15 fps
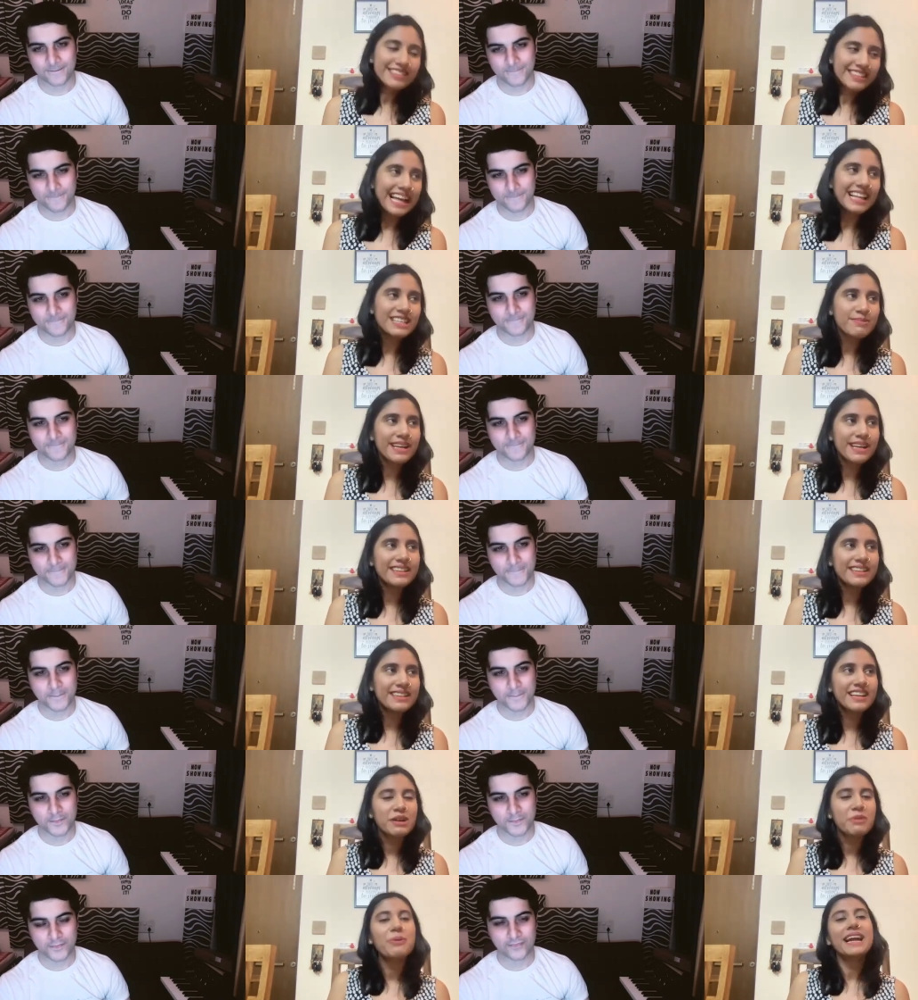Speaker 1: That's my thing.
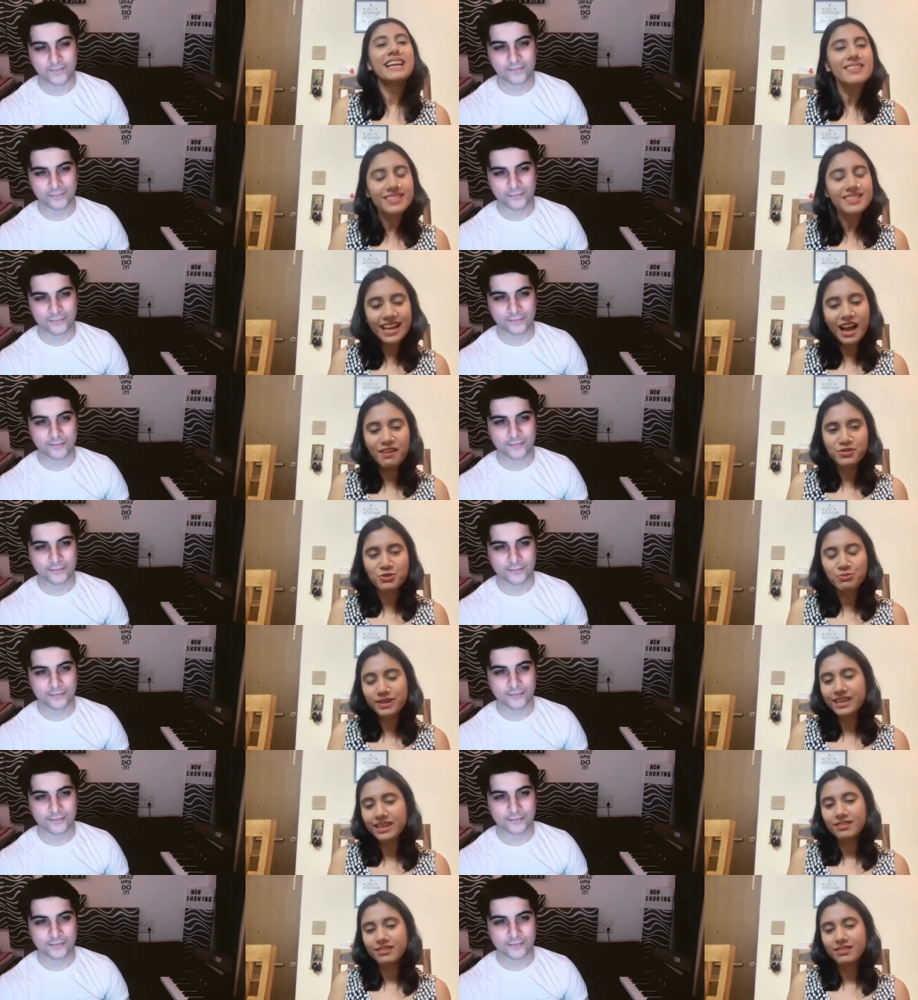Now, why does it have to be